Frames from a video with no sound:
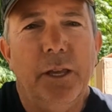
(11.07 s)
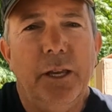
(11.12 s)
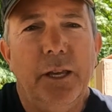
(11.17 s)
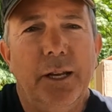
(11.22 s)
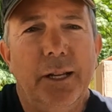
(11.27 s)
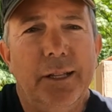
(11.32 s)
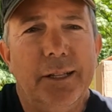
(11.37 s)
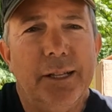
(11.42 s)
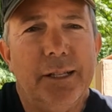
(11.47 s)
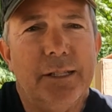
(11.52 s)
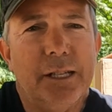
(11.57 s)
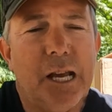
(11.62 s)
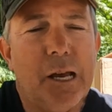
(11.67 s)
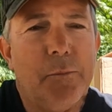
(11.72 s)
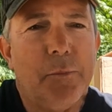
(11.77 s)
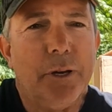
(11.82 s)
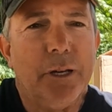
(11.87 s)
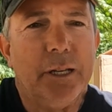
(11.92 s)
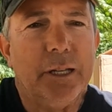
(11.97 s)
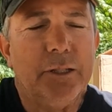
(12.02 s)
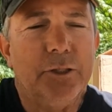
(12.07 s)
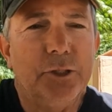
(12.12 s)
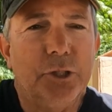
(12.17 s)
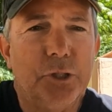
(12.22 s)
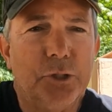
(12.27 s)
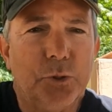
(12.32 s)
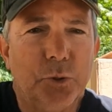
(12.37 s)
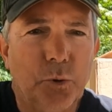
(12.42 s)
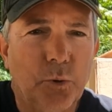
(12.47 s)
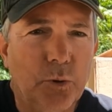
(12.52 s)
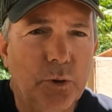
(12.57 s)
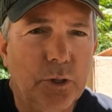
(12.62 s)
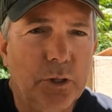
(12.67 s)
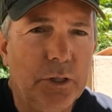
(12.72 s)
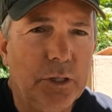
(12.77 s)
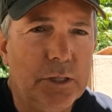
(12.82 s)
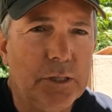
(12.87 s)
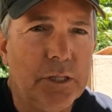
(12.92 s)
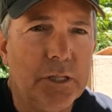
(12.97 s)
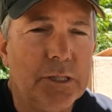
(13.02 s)
and at that time I had just
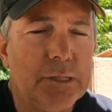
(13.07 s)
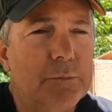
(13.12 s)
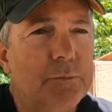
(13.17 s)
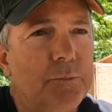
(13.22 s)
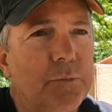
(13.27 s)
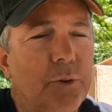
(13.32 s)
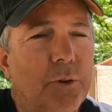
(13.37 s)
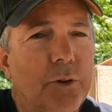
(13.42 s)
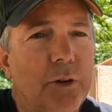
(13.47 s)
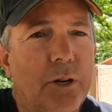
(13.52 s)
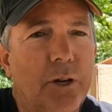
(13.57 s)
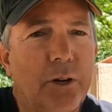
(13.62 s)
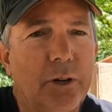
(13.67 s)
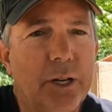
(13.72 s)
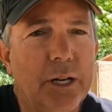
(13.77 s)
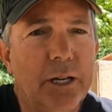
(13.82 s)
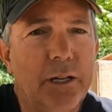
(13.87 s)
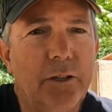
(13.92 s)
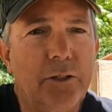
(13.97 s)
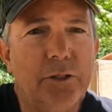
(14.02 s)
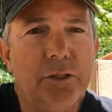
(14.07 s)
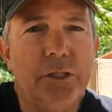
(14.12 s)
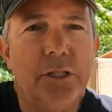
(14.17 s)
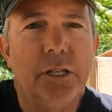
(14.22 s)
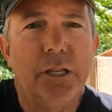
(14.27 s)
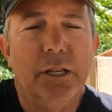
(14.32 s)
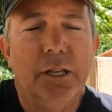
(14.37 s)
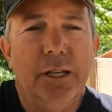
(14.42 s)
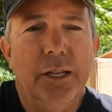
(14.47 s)
ordered the system for our house,